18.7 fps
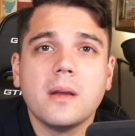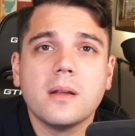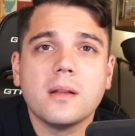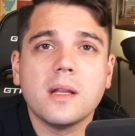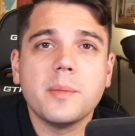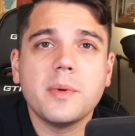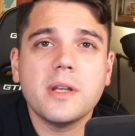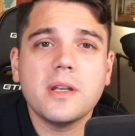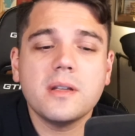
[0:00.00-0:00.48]

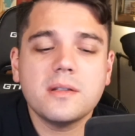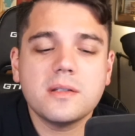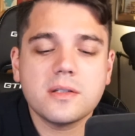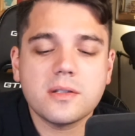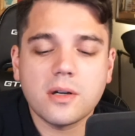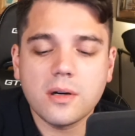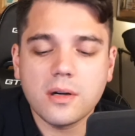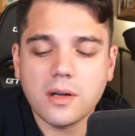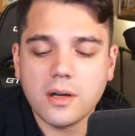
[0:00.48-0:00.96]
Let me
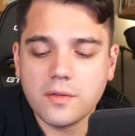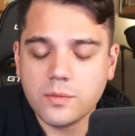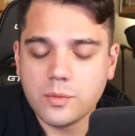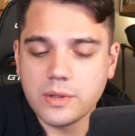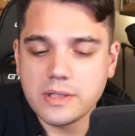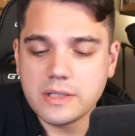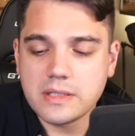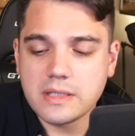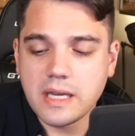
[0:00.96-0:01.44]
start off
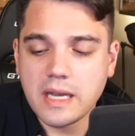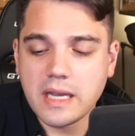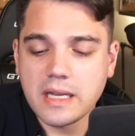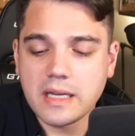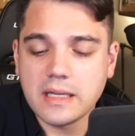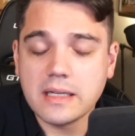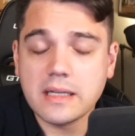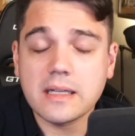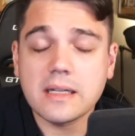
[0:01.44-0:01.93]
with
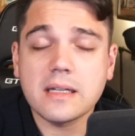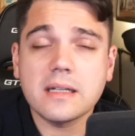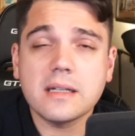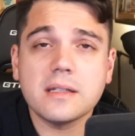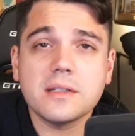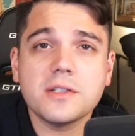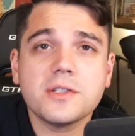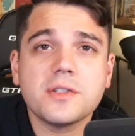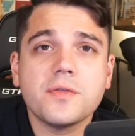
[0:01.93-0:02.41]
saying
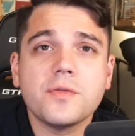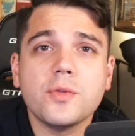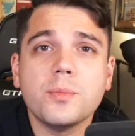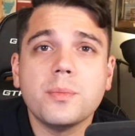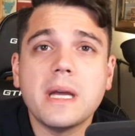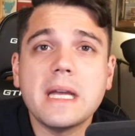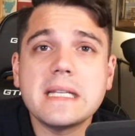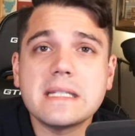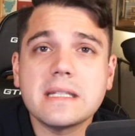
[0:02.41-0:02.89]
just a few
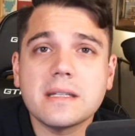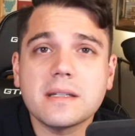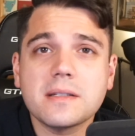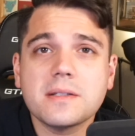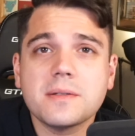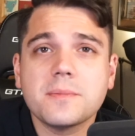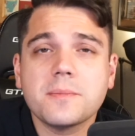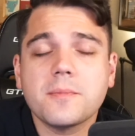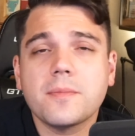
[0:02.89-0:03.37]

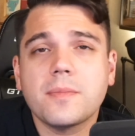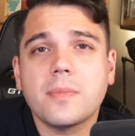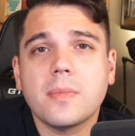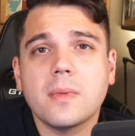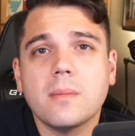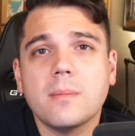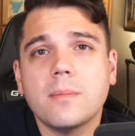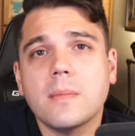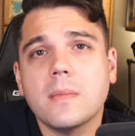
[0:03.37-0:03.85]
basics.
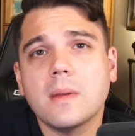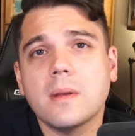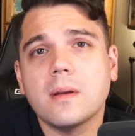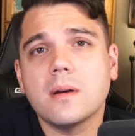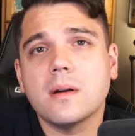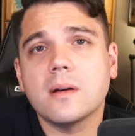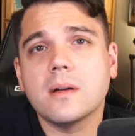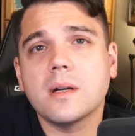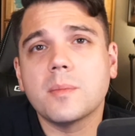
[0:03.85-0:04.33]

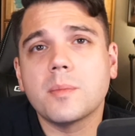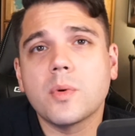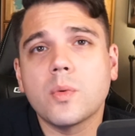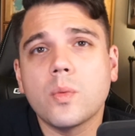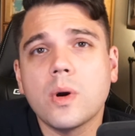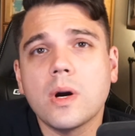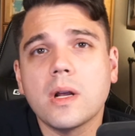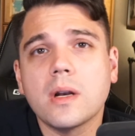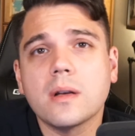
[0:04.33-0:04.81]
Number
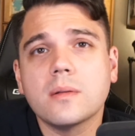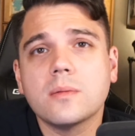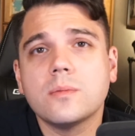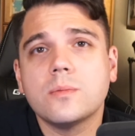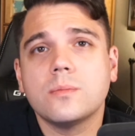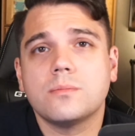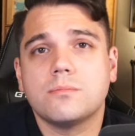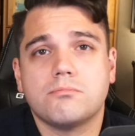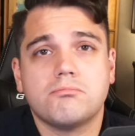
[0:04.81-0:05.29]
one,
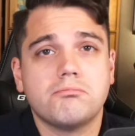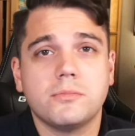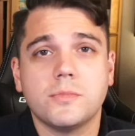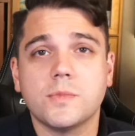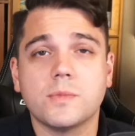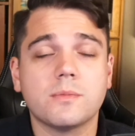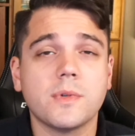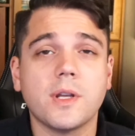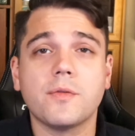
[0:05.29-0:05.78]

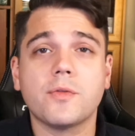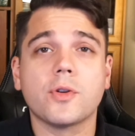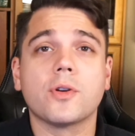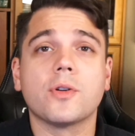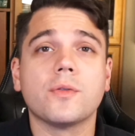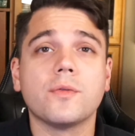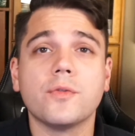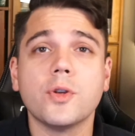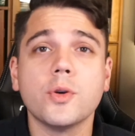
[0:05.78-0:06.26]
if
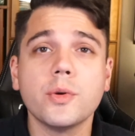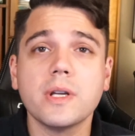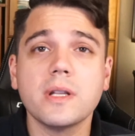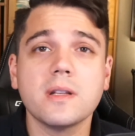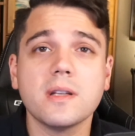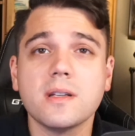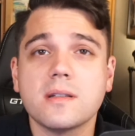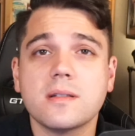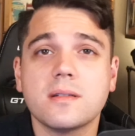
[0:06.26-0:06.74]
you're
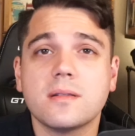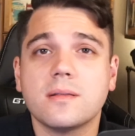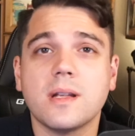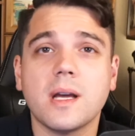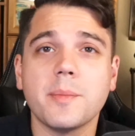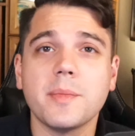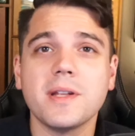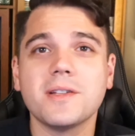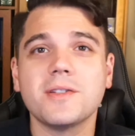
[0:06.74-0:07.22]
viewing this,
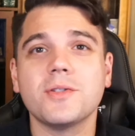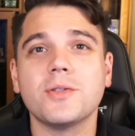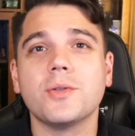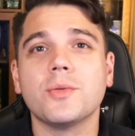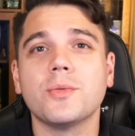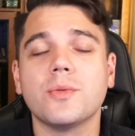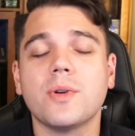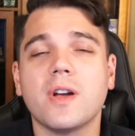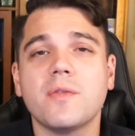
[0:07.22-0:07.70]
that means
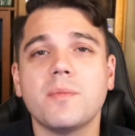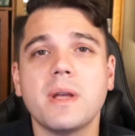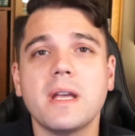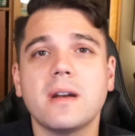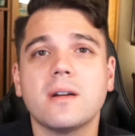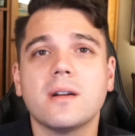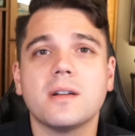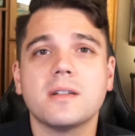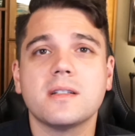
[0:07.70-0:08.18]
you have
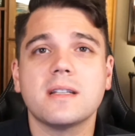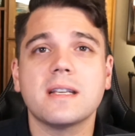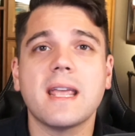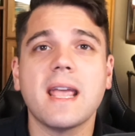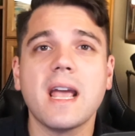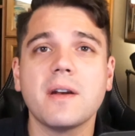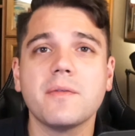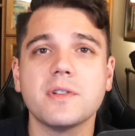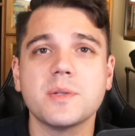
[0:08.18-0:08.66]
made it onto the
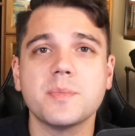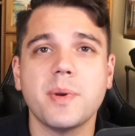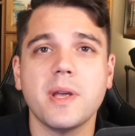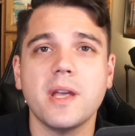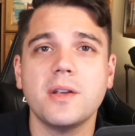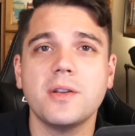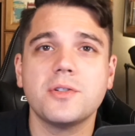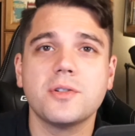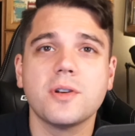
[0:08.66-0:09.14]
Canvas
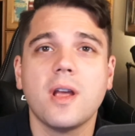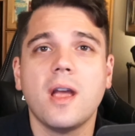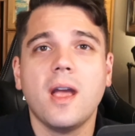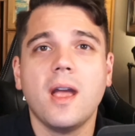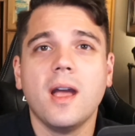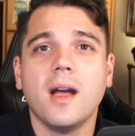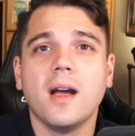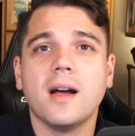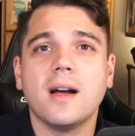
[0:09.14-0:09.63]
page,
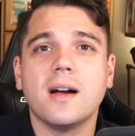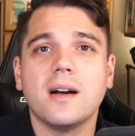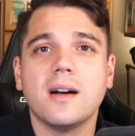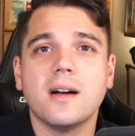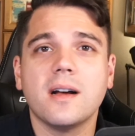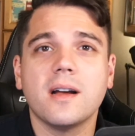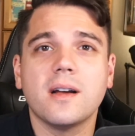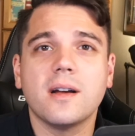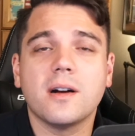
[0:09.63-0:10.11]

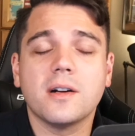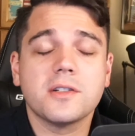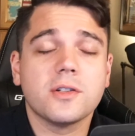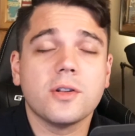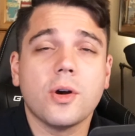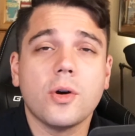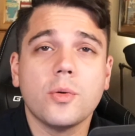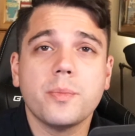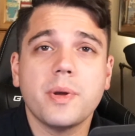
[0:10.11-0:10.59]
onto
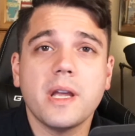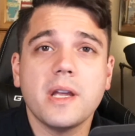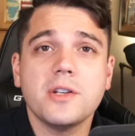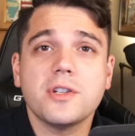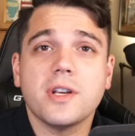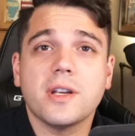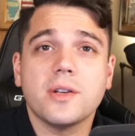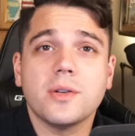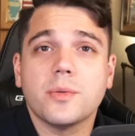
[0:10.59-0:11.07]
the home
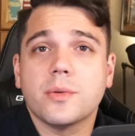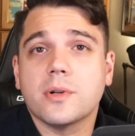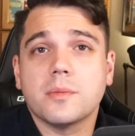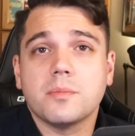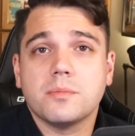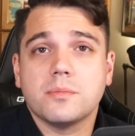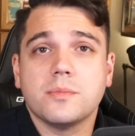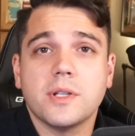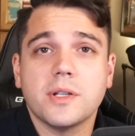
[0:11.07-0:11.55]
page, and you
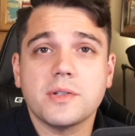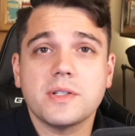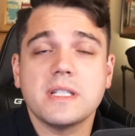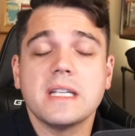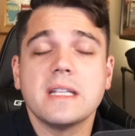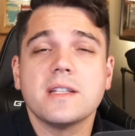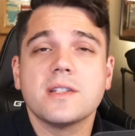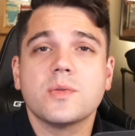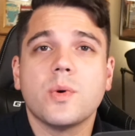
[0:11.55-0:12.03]
are
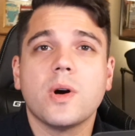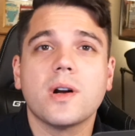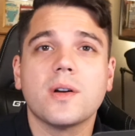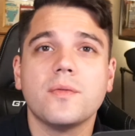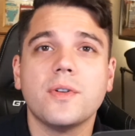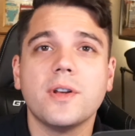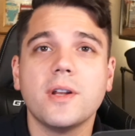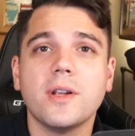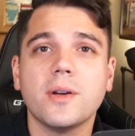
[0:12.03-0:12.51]
seeing this
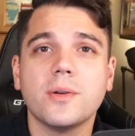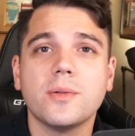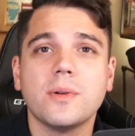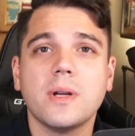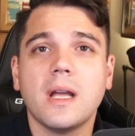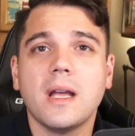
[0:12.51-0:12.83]
welcome video.